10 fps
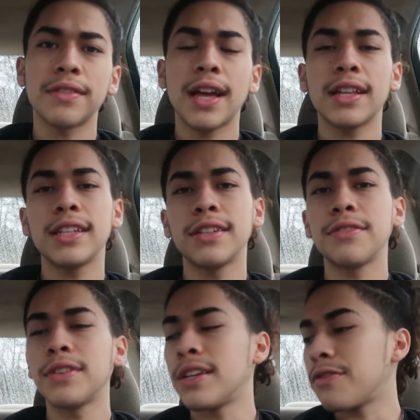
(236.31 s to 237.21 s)
not
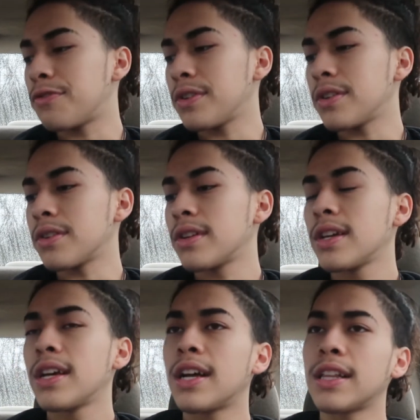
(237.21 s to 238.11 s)
live in fear.
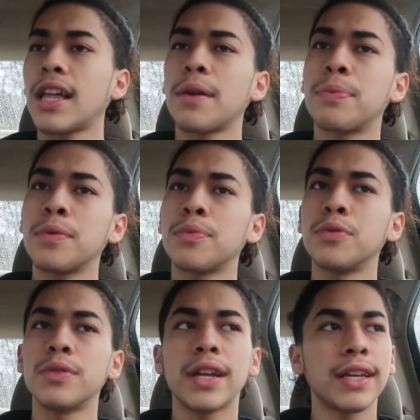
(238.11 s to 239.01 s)
A lot of
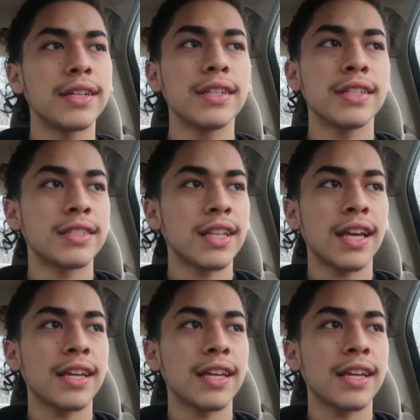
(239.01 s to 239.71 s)
people, it's